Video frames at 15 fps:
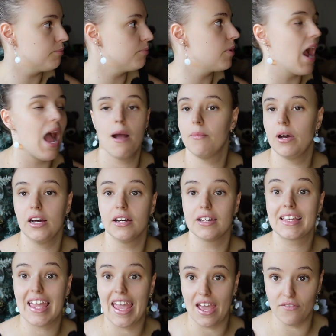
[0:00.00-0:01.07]
Primer
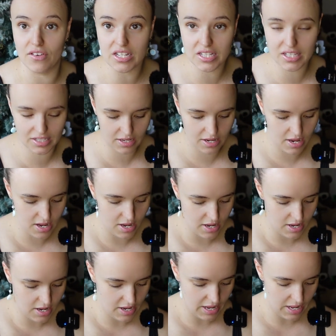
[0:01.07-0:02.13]
Canvas.
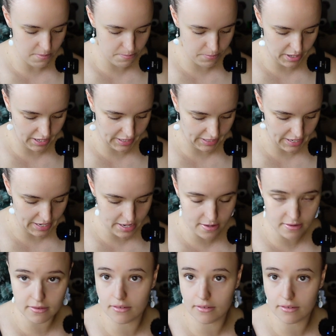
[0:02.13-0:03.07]
Hey buddy.